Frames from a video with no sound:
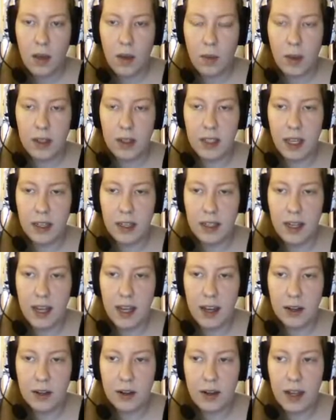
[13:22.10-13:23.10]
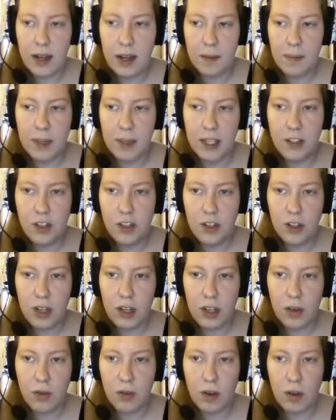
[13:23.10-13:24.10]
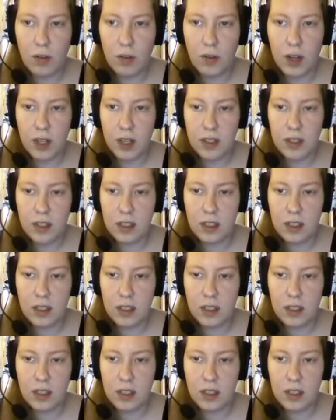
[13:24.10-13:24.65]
Well done. Now create a beech tree grove next